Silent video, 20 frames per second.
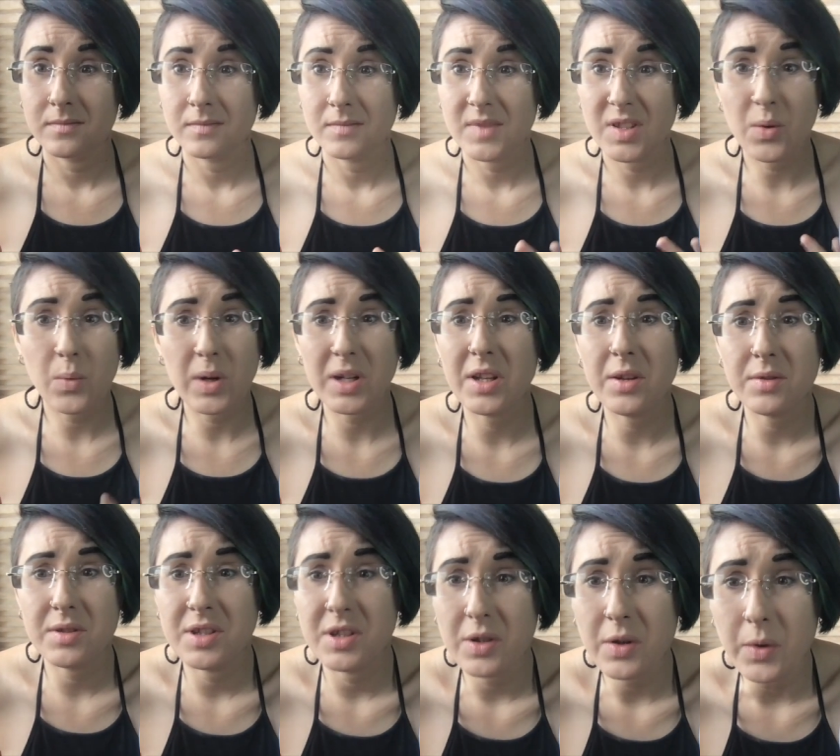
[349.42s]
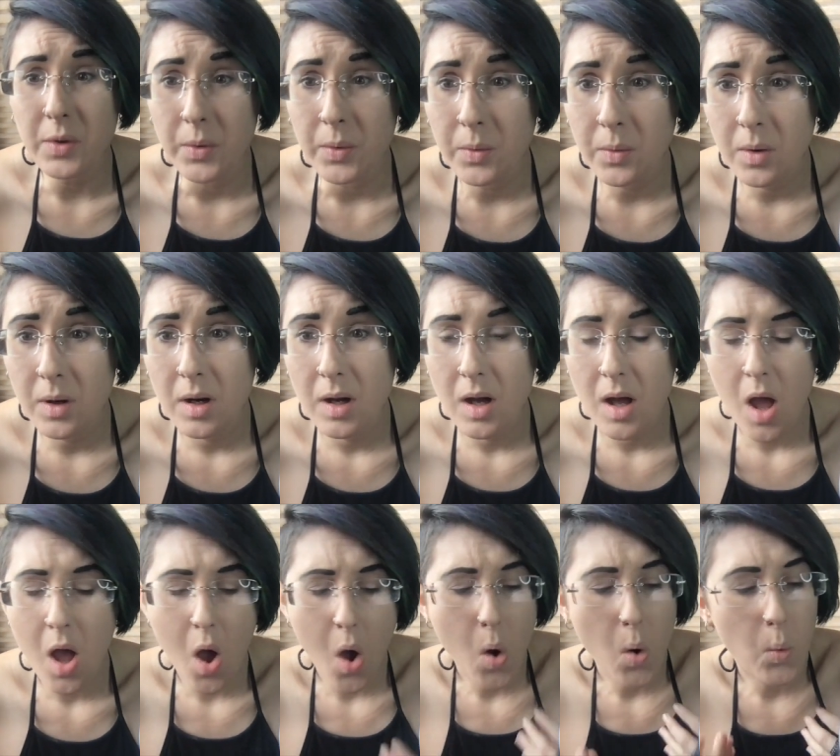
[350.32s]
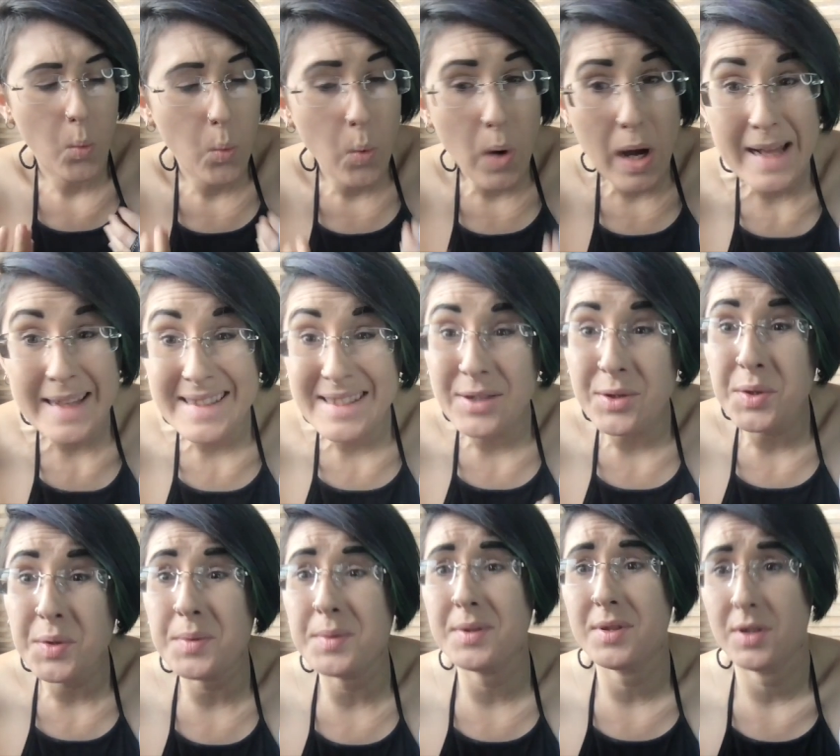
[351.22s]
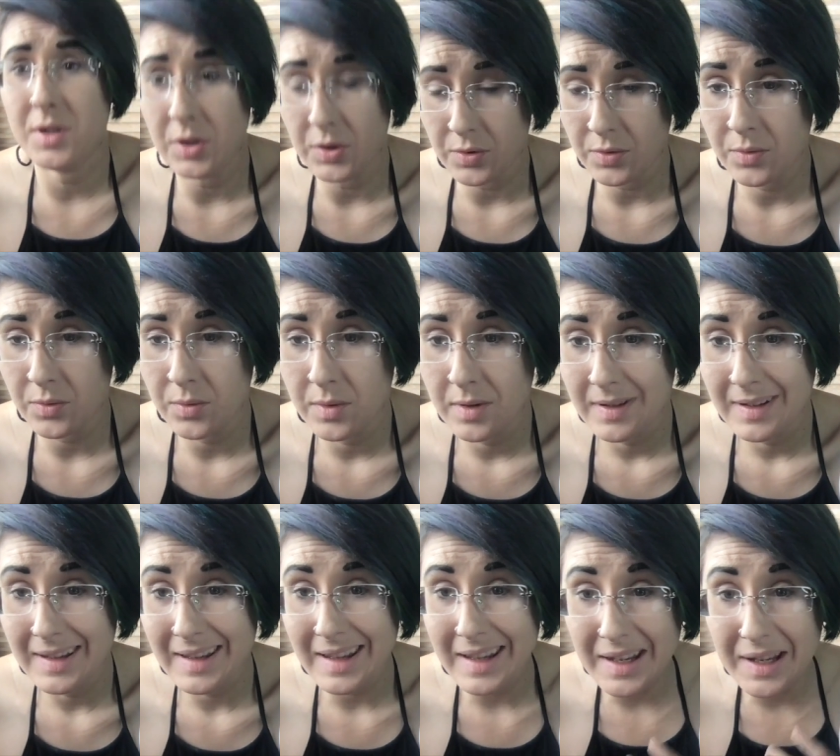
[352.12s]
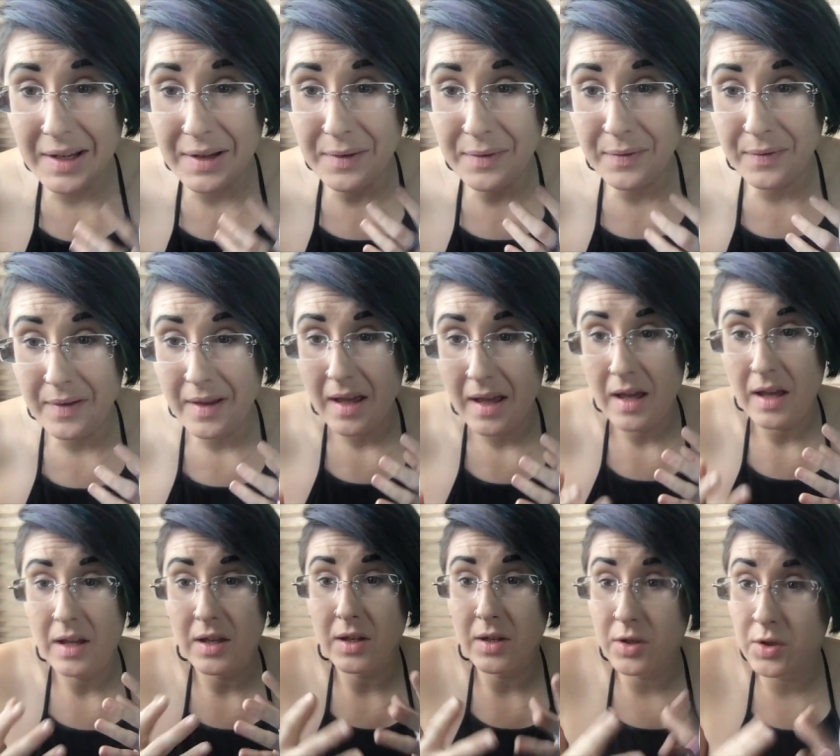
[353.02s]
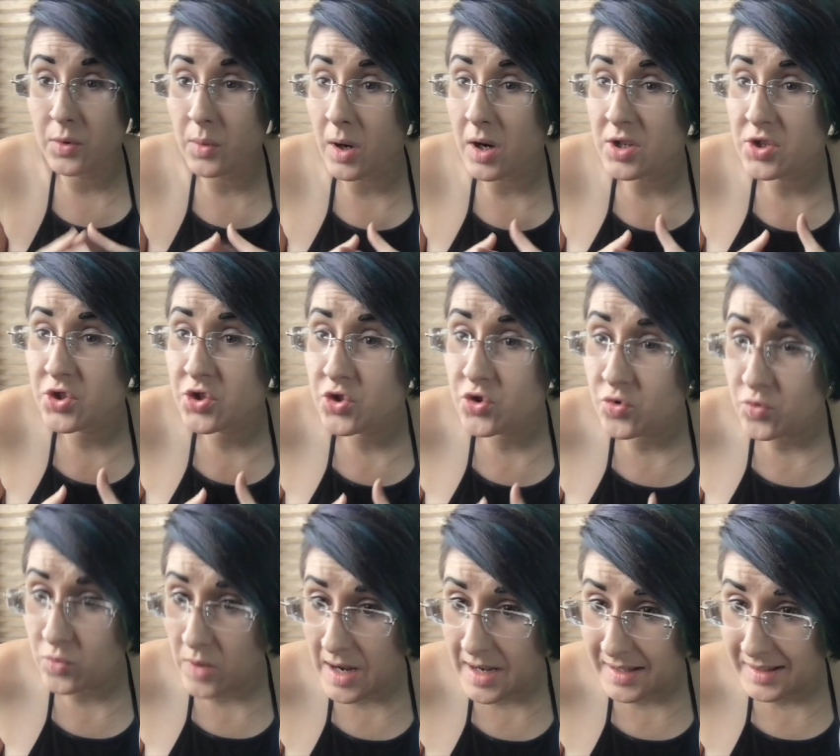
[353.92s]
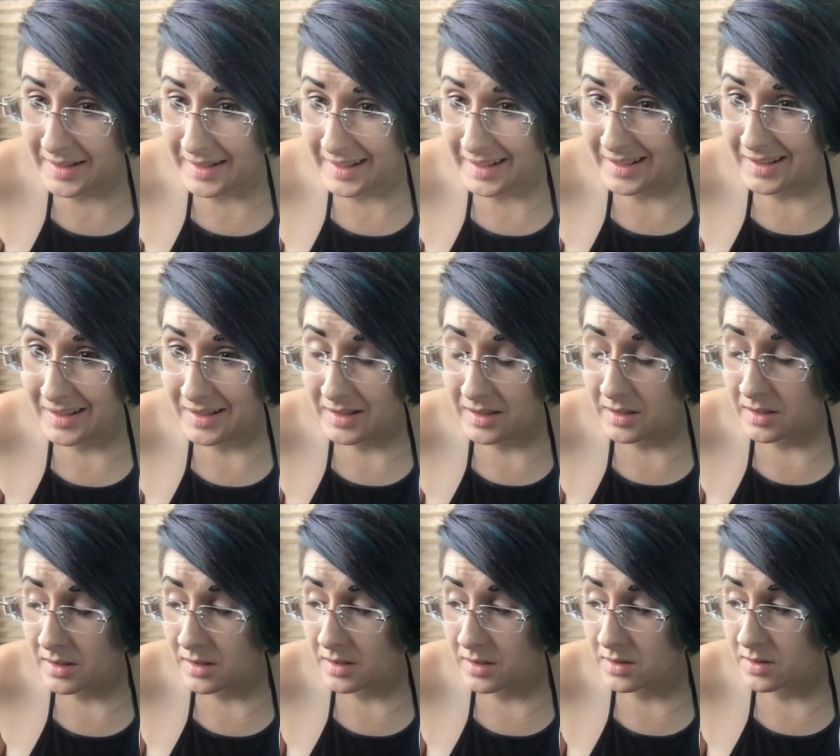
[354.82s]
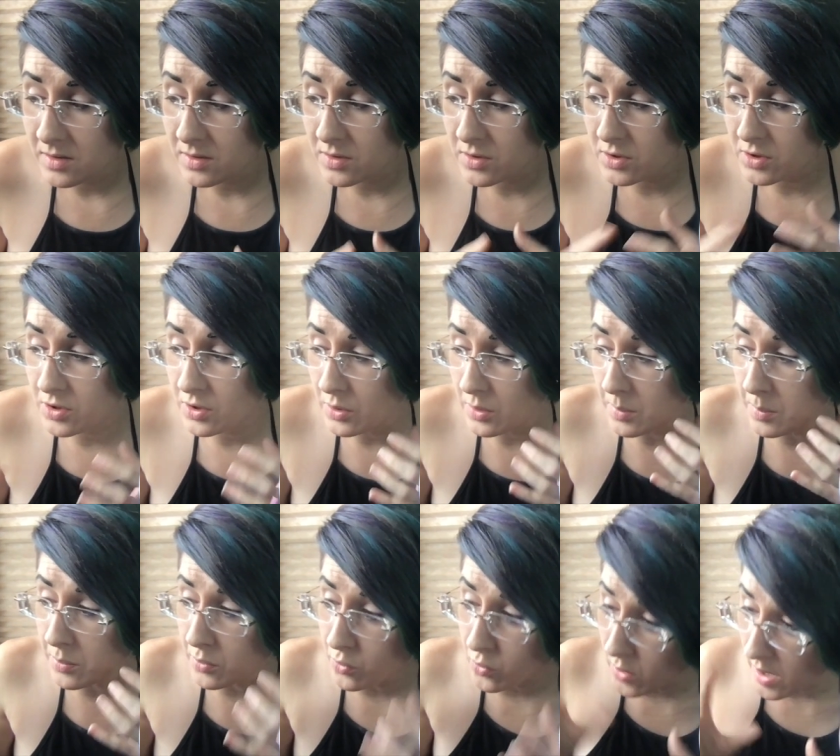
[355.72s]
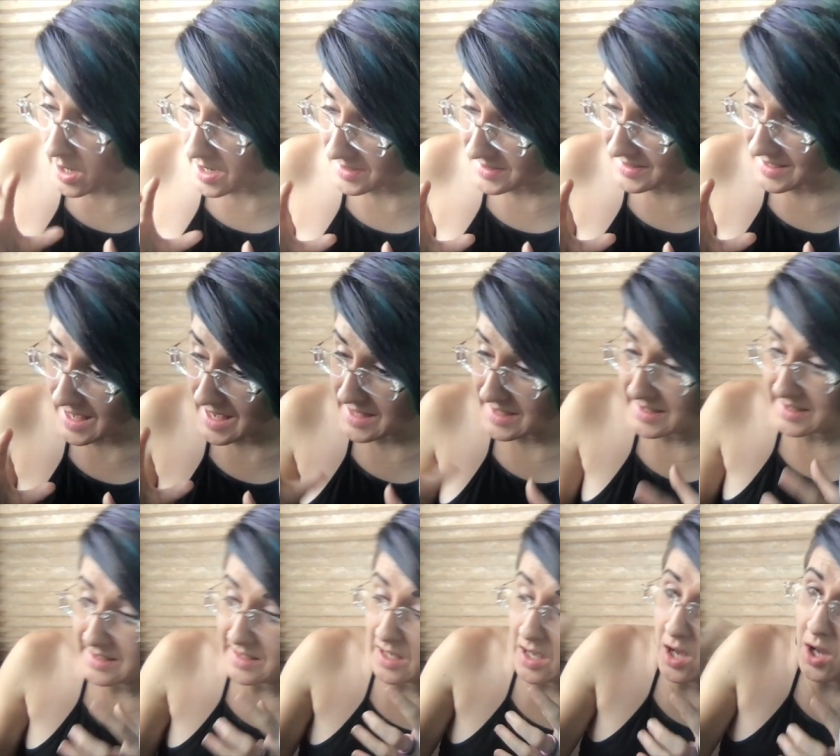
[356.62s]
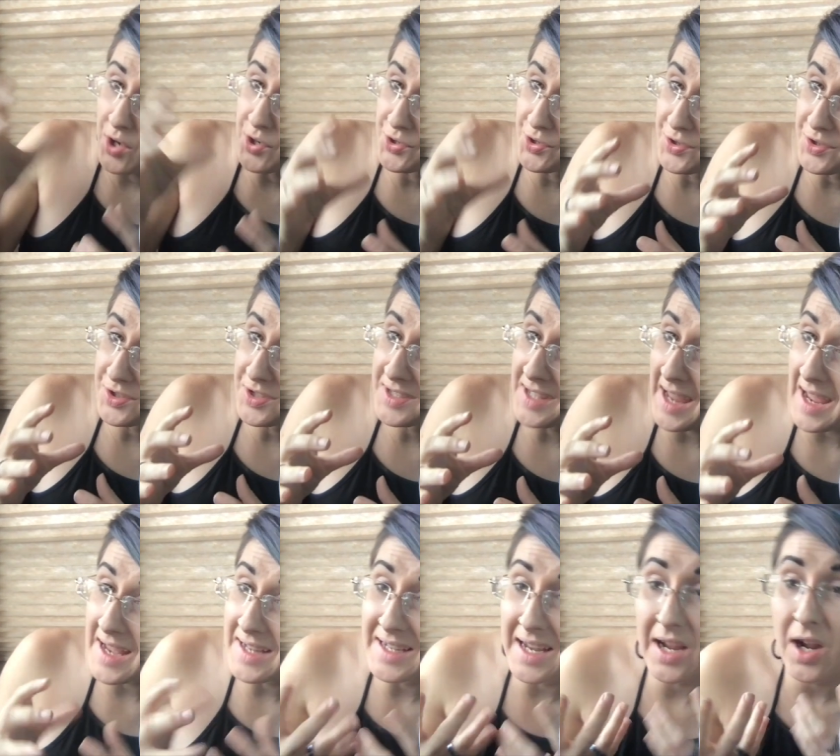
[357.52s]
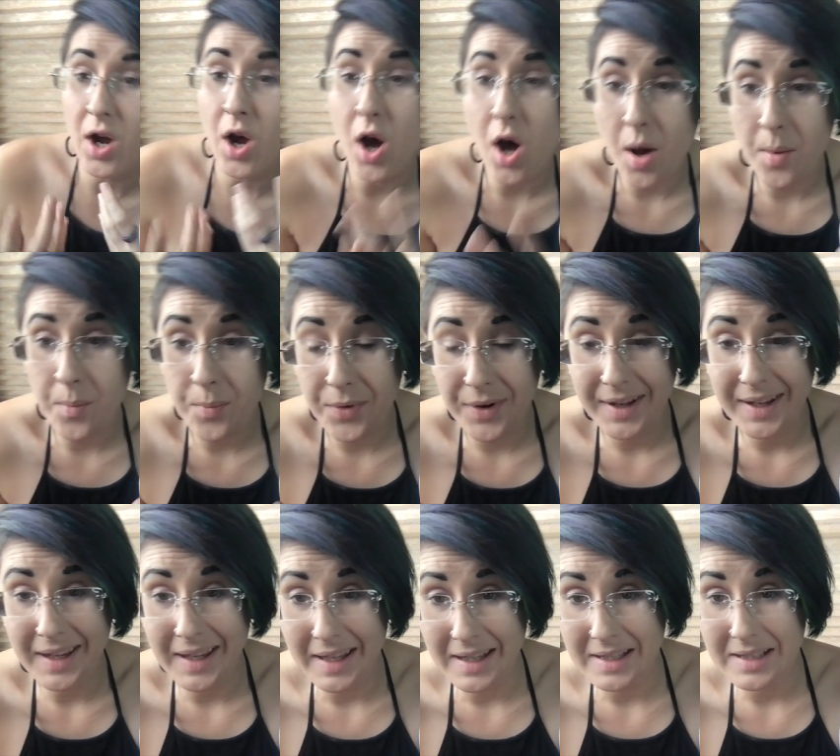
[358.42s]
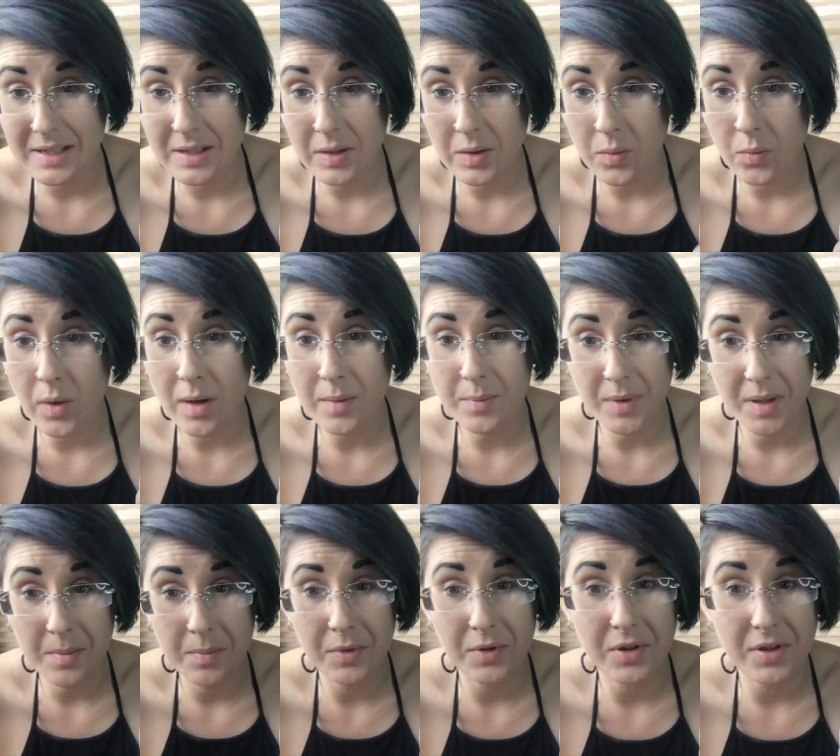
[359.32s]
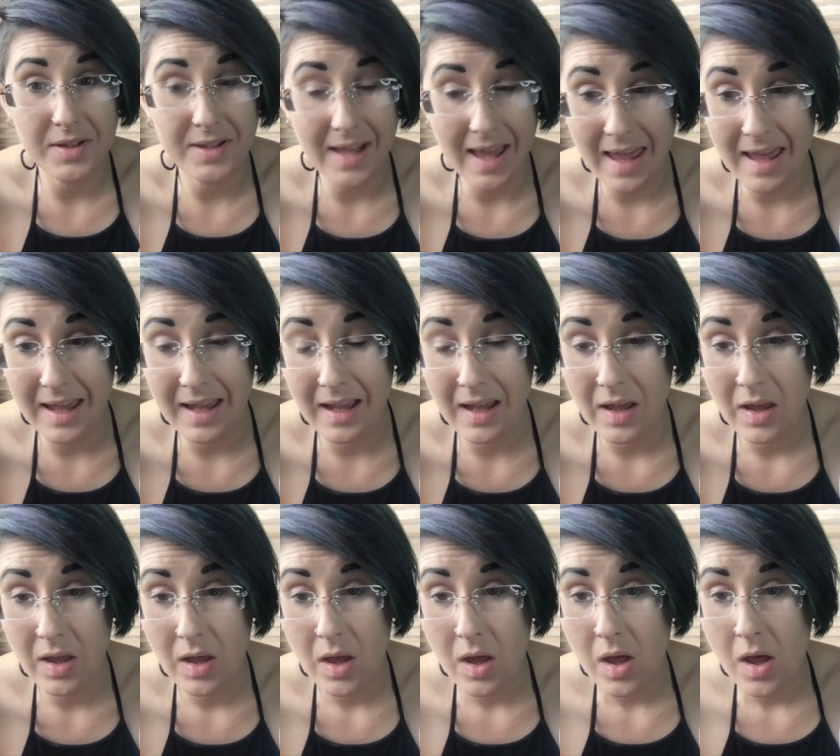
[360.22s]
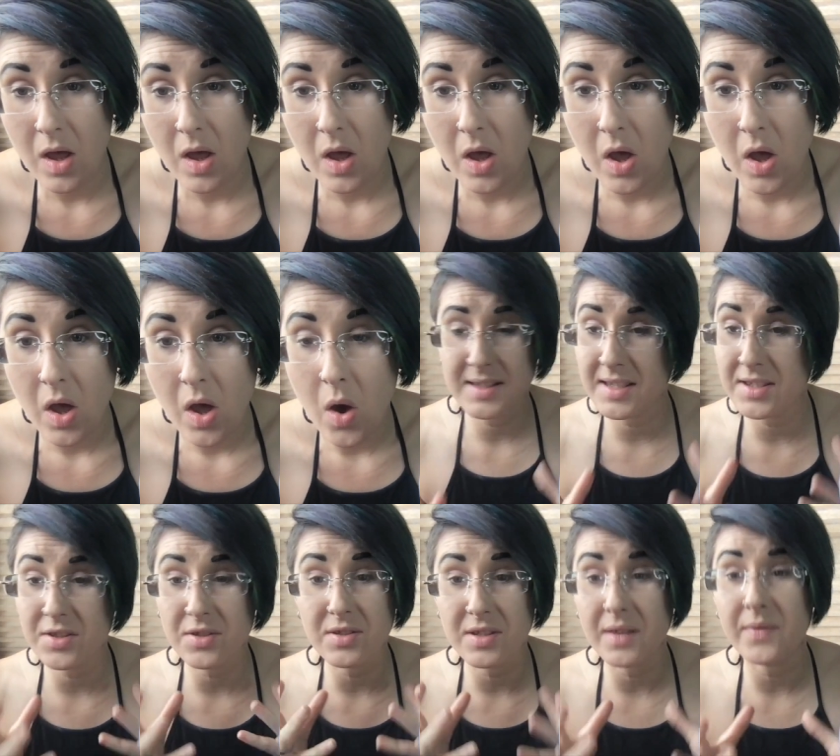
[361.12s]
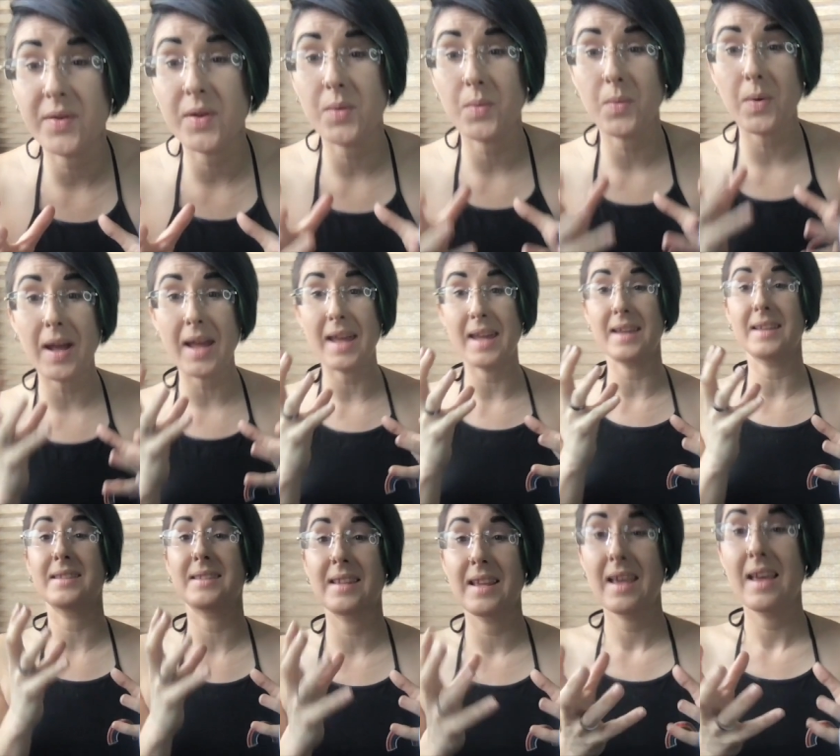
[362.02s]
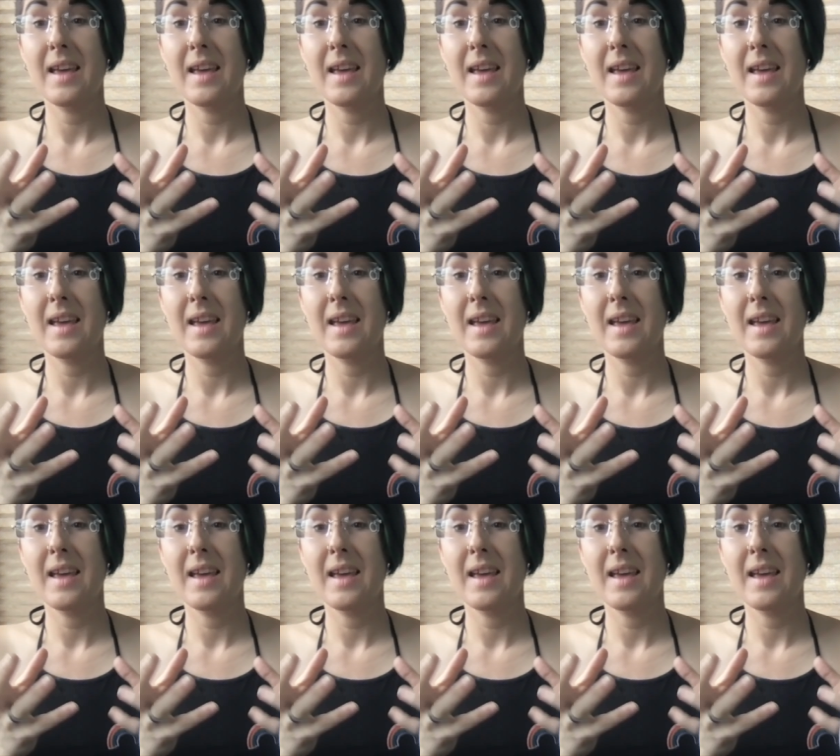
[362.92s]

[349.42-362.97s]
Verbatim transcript: So what do you do? What do you do if you are struggling to process, understand, and comprehend what people are saying? These are different ways